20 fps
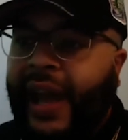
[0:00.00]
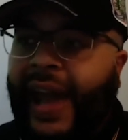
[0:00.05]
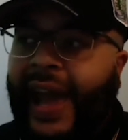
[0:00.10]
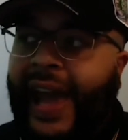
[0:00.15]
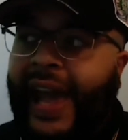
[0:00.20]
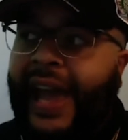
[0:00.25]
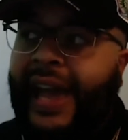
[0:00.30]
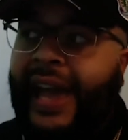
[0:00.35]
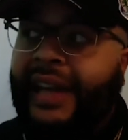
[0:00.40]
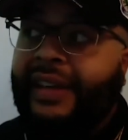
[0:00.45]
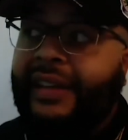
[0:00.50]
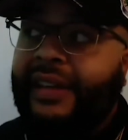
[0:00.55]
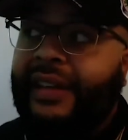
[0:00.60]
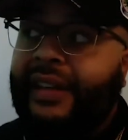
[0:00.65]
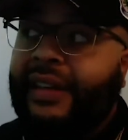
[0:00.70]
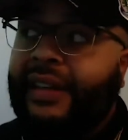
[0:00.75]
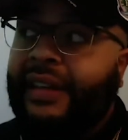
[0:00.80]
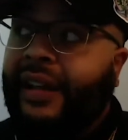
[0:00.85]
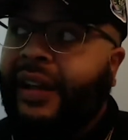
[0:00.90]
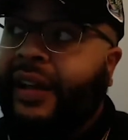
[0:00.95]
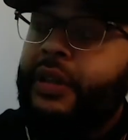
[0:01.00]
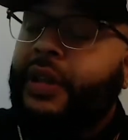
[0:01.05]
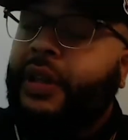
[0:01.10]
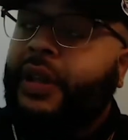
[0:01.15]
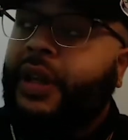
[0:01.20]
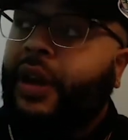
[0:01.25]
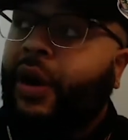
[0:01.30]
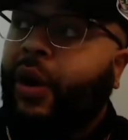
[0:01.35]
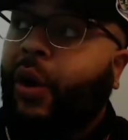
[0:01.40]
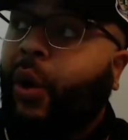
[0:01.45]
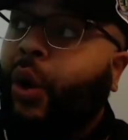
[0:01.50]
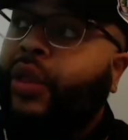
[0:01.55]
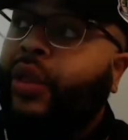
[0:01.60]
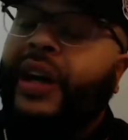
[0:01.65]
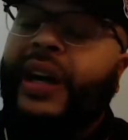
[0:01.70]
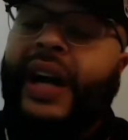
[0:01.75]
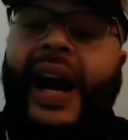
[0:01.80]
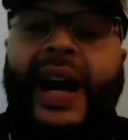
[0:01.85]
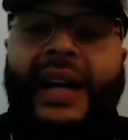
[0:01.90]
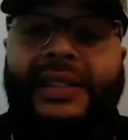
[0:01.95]
and all the
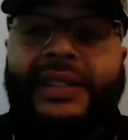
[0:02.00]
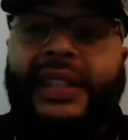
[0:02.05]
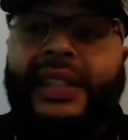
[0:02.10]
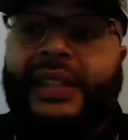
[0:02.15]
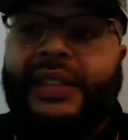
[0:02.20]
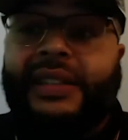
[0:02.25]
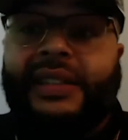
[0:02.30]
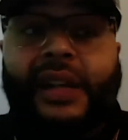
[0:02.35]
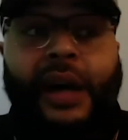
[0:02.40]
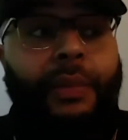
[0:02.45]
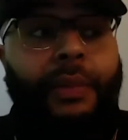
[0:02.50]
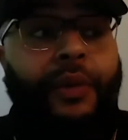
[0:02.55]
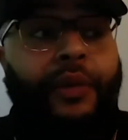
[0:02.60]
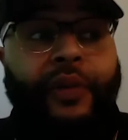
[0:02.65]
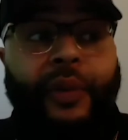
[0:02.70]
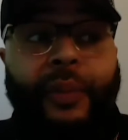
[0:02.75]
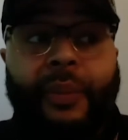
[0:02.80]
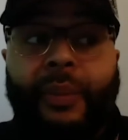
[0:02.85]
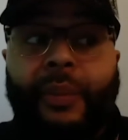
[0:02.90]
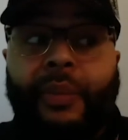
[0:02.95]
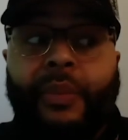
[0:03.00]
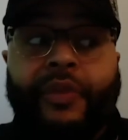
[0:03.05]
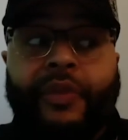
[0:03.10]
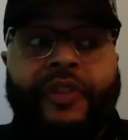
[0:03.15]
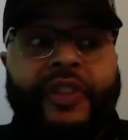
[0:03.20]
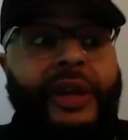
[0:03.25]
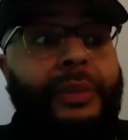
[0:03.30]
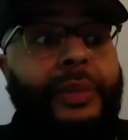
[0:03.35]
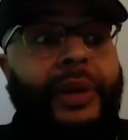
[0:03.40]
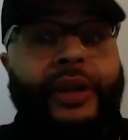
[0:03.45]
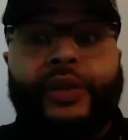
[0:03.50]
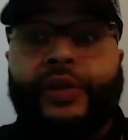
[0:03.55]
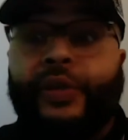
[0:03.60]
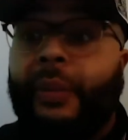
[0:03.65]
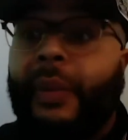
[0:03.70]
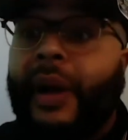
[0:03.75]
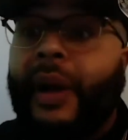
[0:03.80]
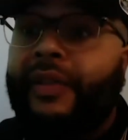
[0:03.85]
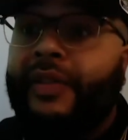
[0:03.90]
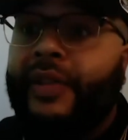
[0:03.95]
content is coming from females
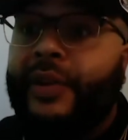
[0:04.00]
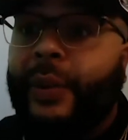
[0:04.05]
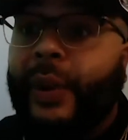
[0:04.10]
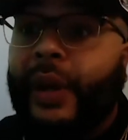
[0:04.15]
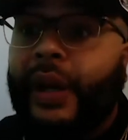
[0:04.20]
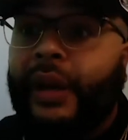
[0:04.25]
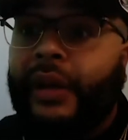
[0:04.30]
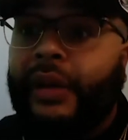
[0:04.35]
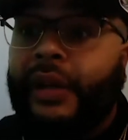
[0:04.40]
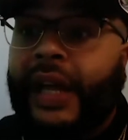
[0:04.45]
from everywhere.